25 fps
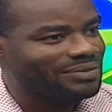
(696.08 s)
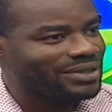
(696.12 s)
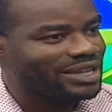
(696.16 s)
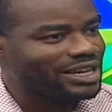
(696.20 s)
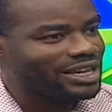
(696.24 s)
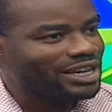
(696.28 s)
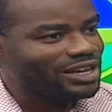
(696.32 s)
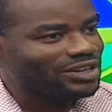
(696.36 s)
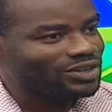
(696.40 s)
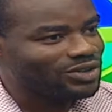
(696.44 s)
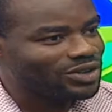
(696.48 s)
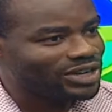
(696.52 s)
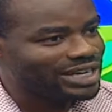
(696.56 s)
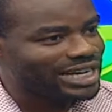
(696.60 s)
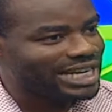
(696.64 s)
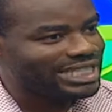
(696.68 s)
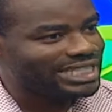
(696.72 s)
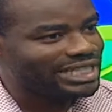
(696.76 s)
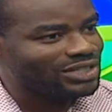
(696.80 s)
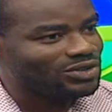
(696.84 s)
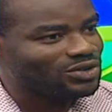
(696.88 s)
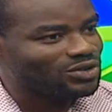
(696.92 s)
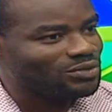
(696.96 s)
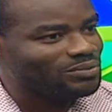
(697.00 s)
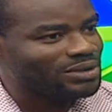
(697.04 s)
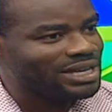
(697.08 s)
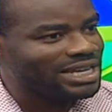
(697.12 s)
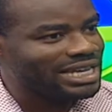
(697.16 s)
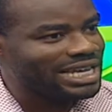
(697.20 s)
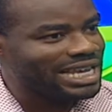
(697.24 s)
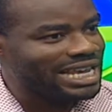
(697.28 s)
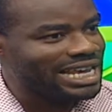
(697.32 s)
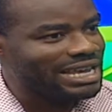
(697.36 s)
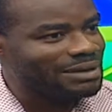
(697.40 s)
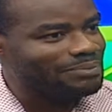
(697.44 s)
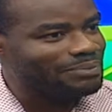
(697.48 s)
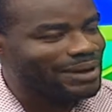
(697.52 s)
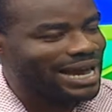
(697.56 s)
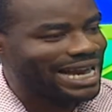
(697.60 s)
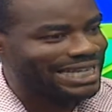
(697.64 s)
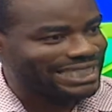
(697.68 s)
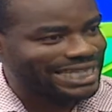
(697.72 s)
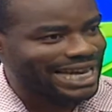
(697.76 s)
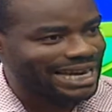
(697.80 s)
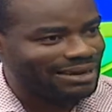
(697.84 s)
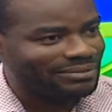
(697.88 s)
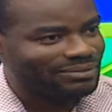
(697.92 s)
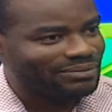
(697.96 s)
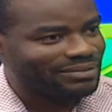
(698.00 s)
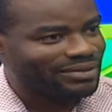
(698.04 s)
Not that it will be a
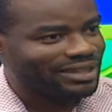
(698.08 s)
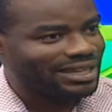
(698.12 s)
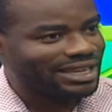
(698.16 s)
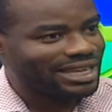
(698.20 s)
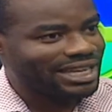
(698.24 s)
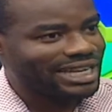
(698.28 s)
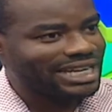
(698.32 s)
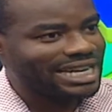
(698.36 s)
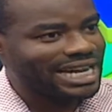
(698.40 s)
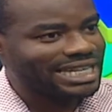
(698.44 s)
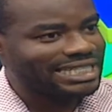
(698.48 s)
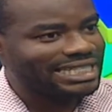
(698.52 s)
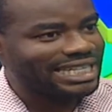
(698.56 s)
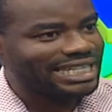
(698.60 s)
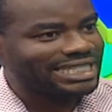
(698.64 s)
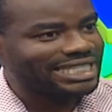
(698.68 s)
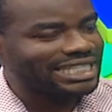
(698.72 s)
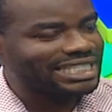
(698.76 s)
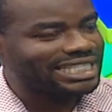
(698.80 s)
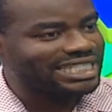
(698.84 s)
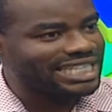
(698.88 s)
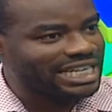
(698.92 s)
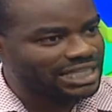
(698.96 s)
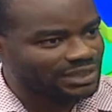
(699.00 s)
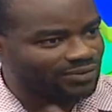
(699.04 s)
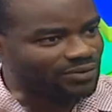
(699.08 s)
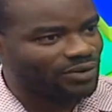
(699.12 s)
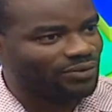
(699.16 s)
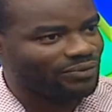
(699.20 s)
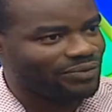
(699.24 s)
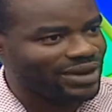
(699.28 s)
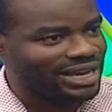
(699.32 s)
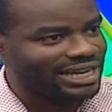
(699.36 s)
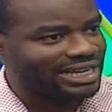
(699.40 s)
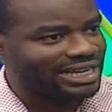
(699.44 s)
part-time, that it is just for fun.